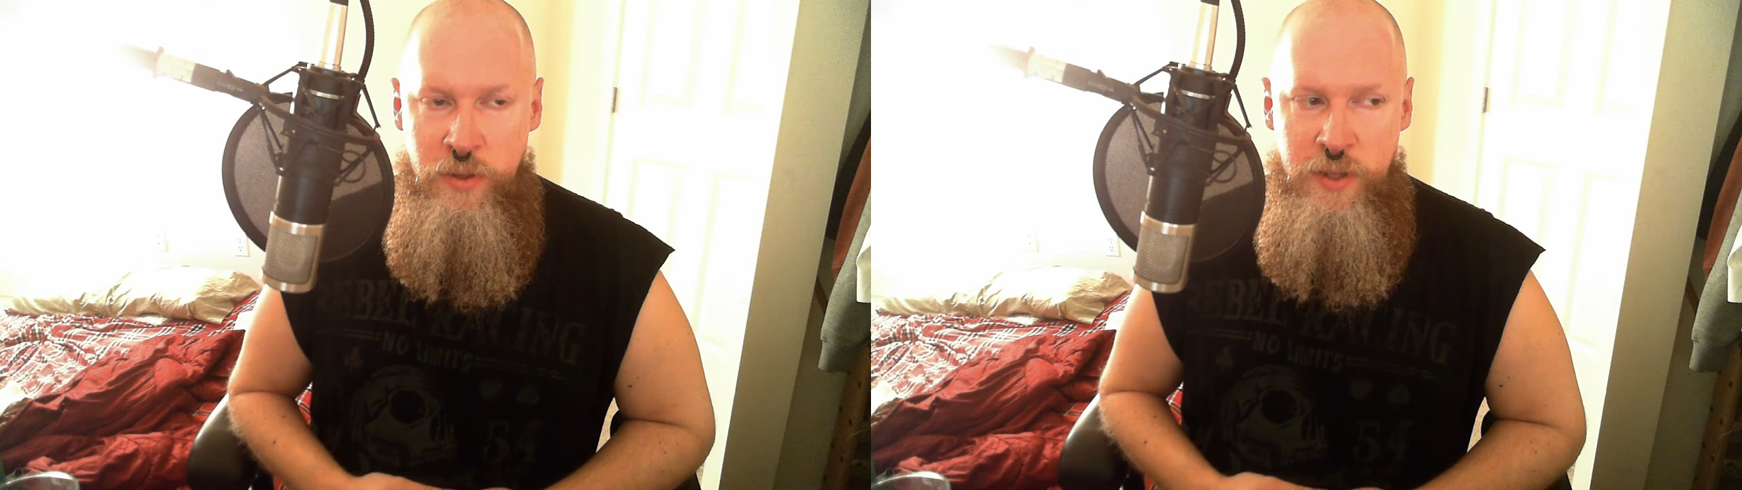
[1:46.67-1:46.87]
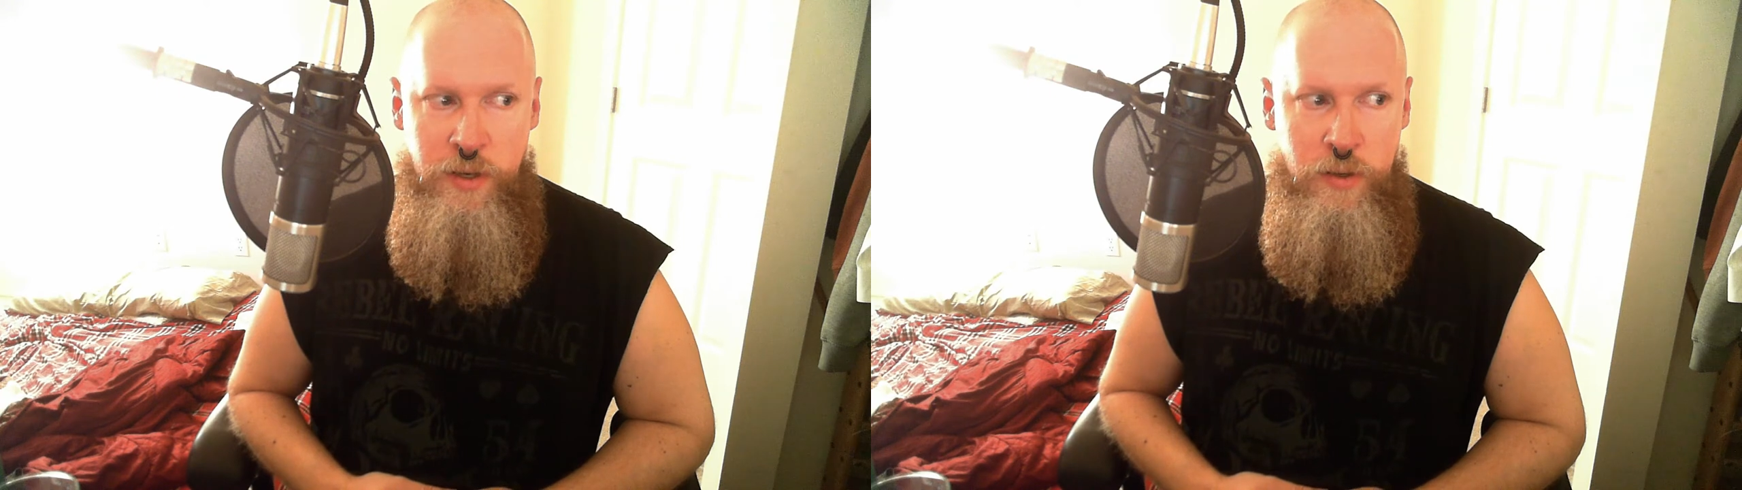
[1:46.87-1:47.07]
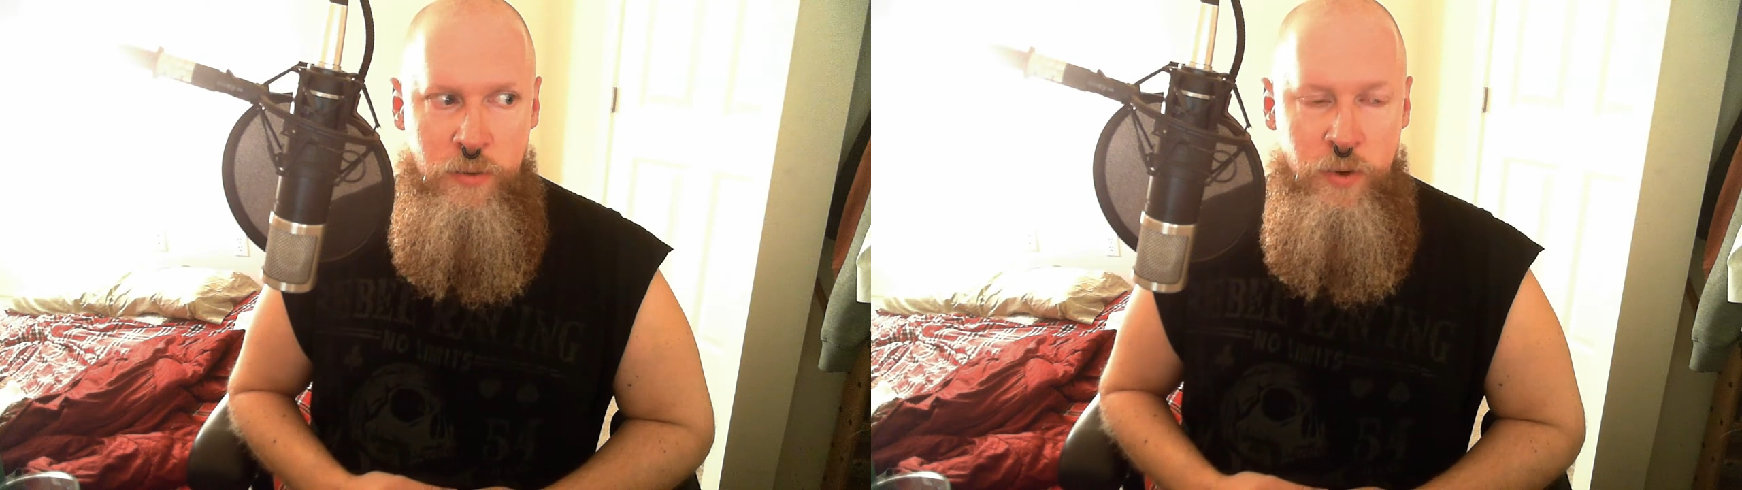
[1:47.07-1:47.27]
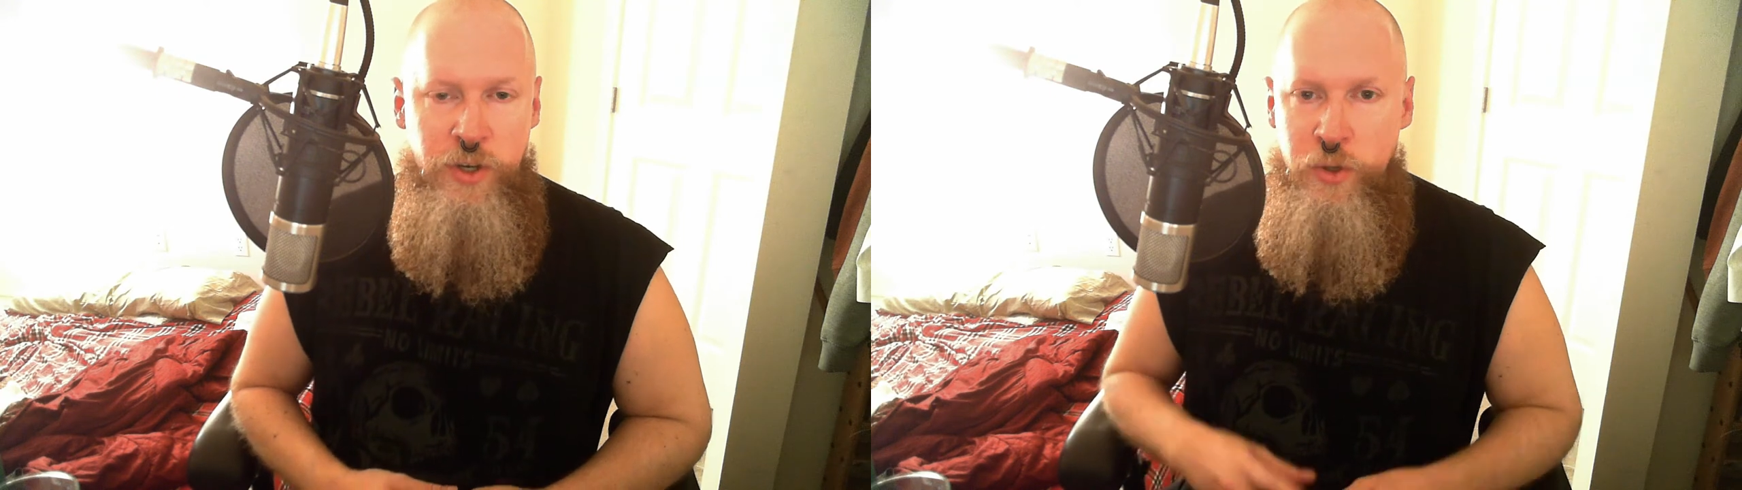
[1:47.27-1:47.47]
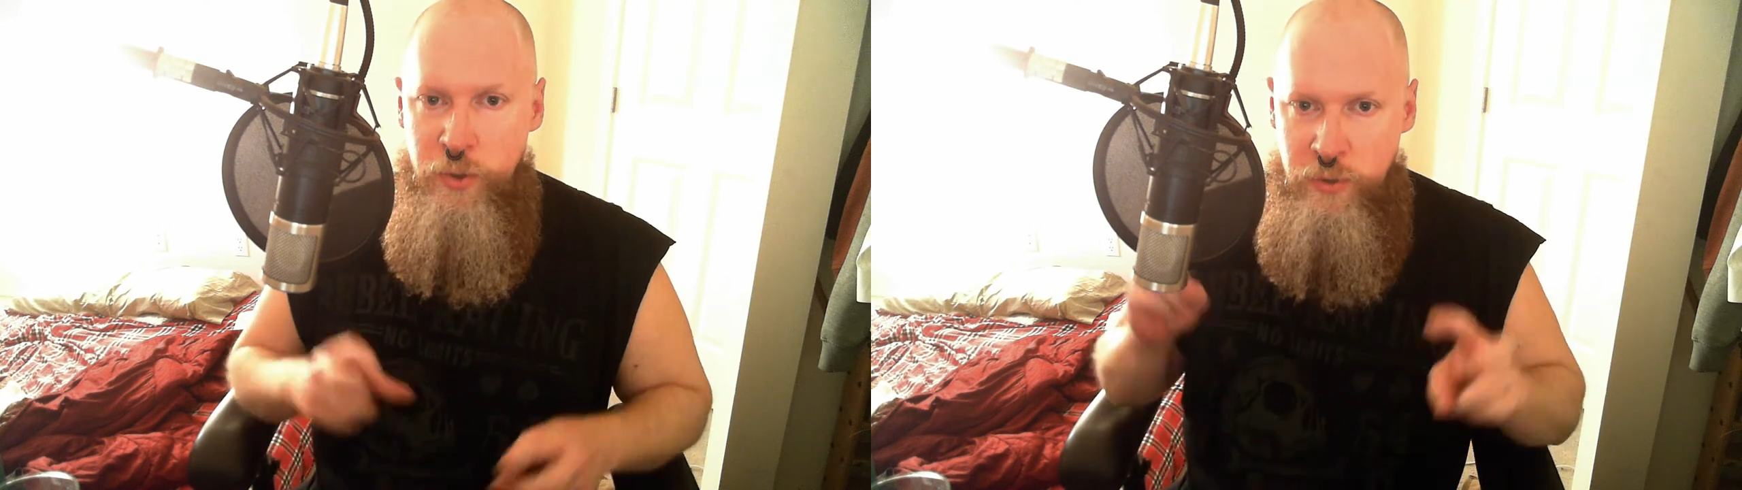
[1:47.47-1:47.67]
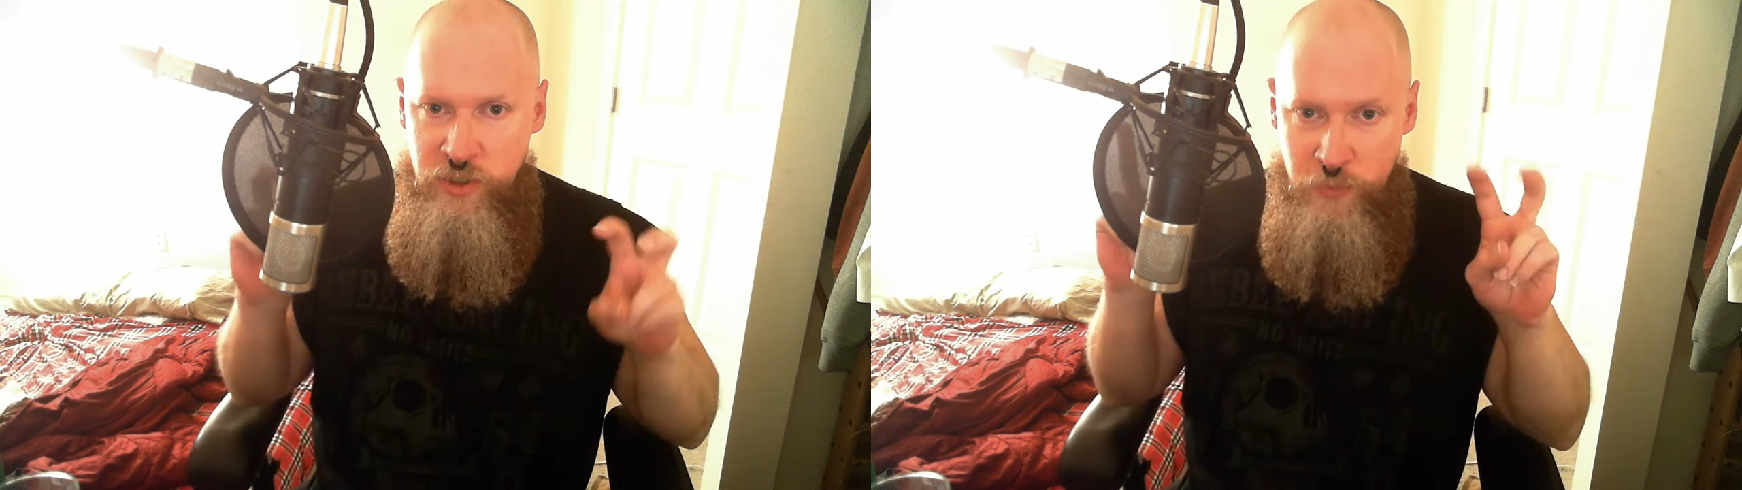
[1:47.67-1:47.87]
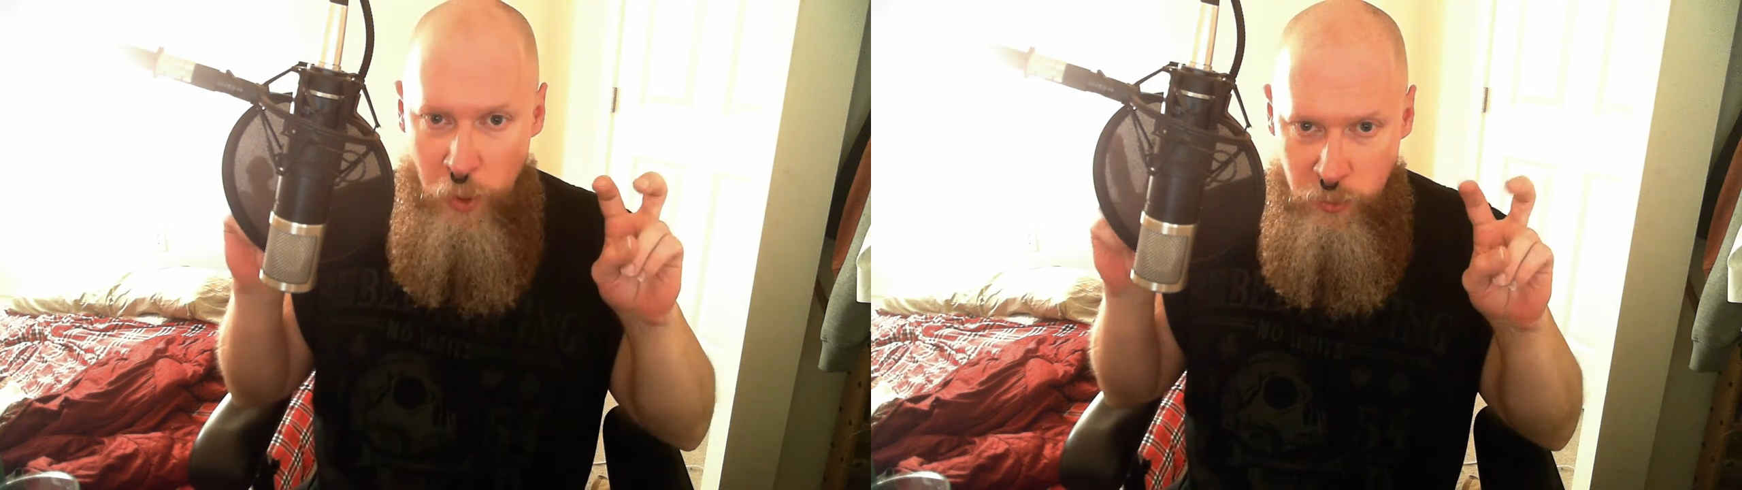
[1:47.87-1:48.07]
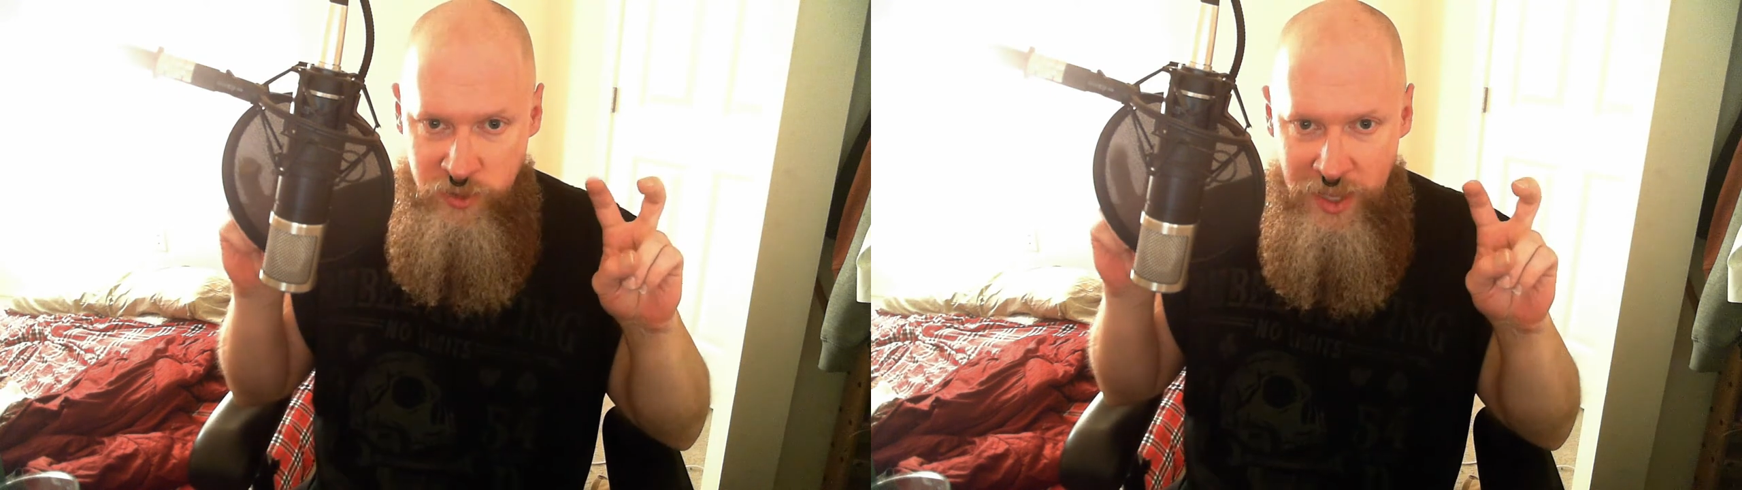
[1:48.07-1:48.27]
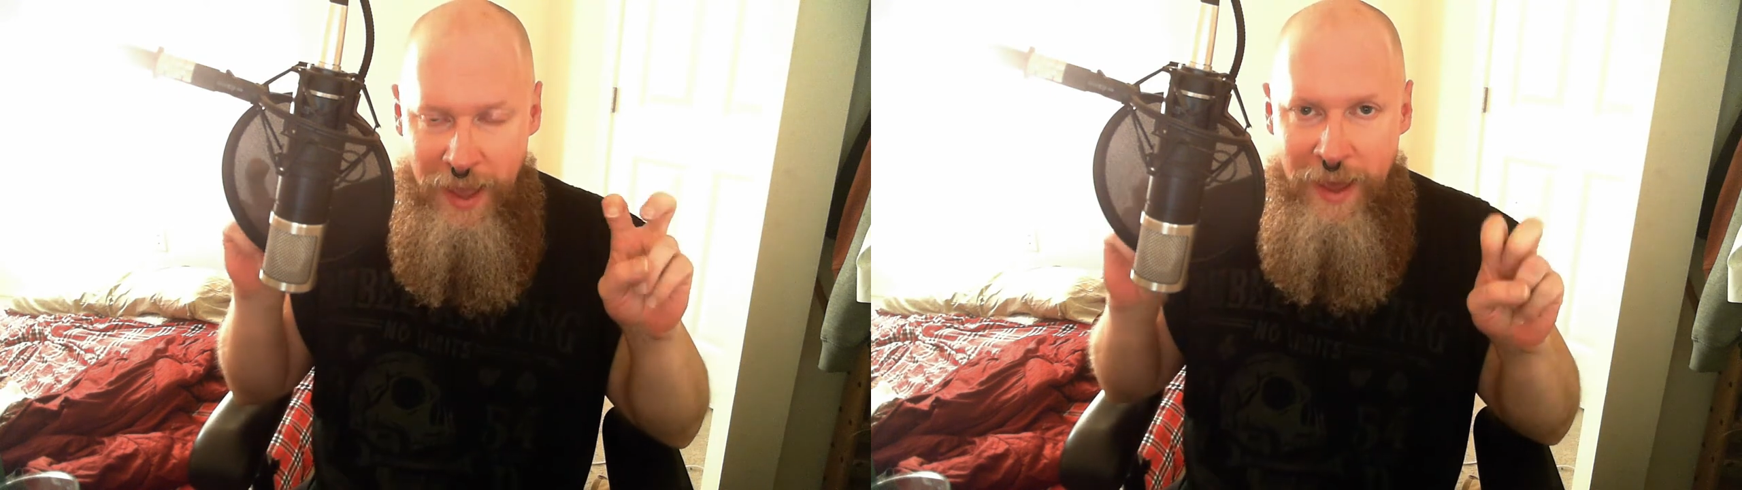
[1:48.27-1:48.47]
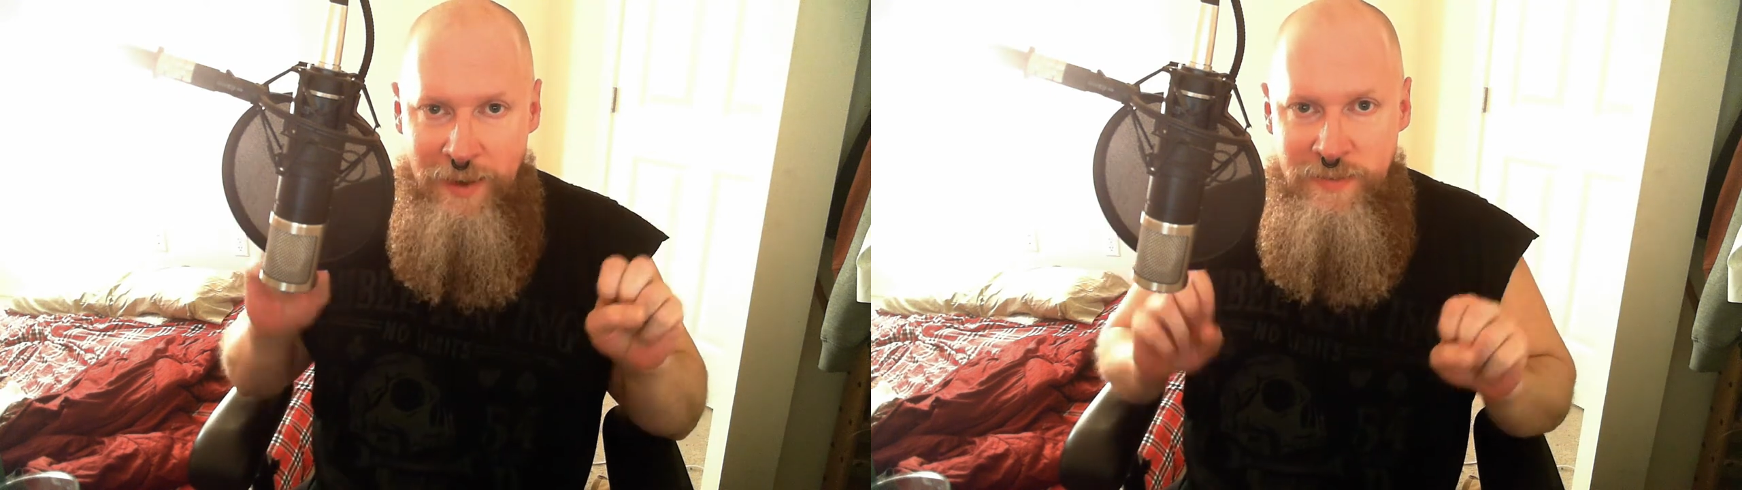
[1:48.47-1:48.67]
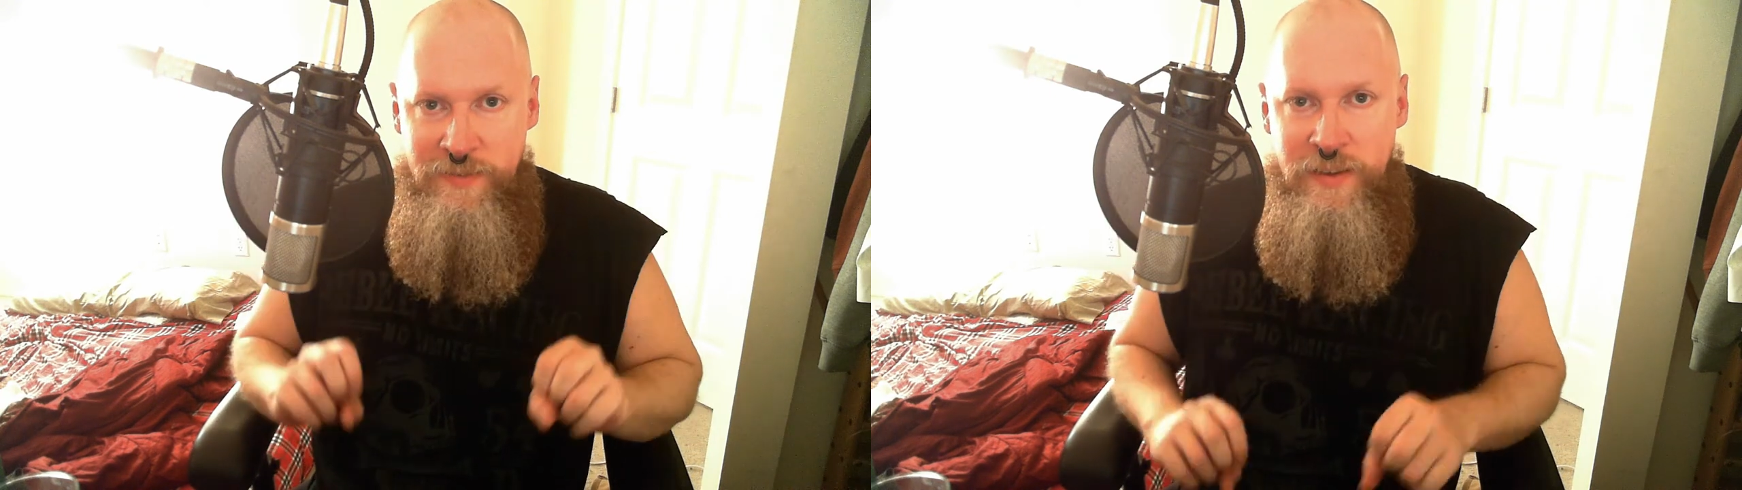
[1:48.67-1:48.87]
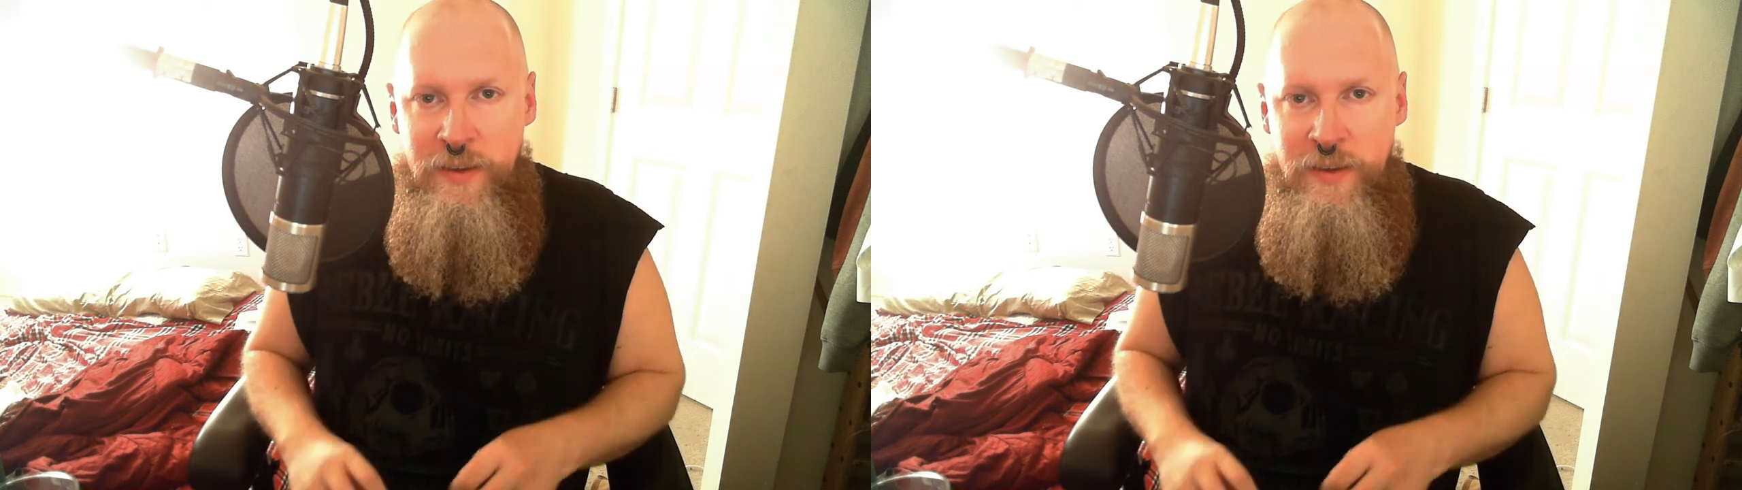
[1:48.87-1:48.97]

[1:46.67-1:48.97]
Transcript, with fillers: than what you're supposed to have.